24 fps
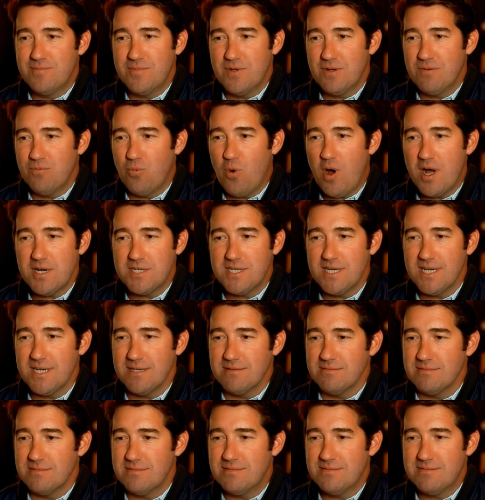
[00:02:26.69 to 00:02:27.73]

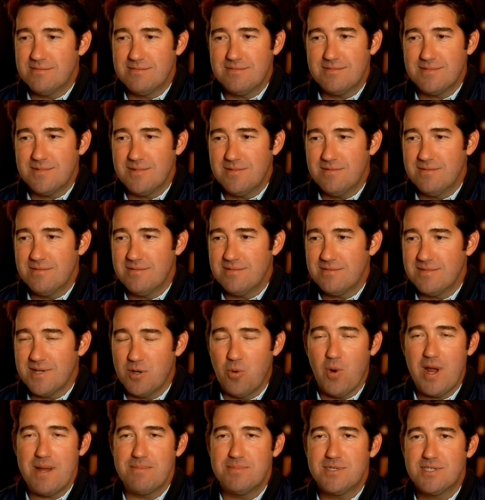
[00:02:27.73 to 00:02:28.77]
Watching the
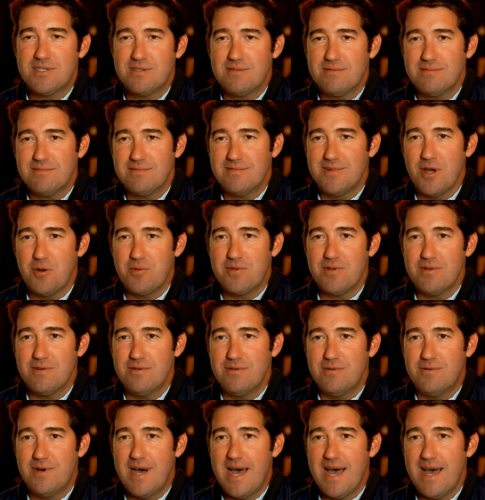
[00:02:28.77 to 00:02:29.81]
grapes go
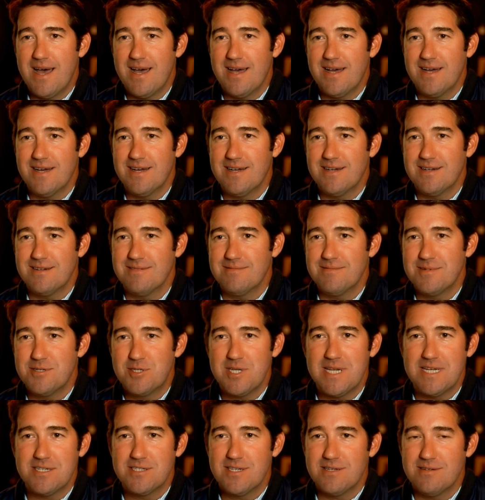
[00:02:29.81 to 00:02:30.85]
through the
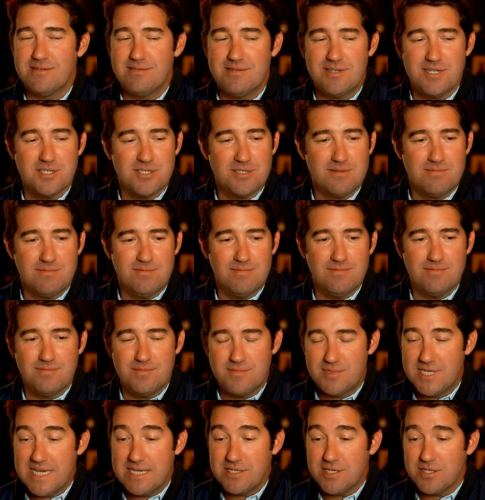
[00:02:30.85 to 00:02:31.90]

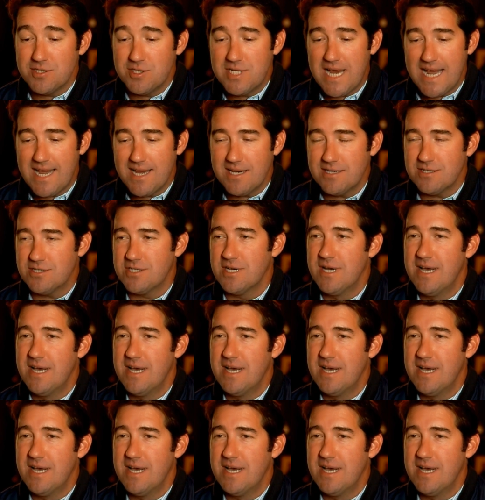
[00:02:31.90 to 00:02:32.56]
season change.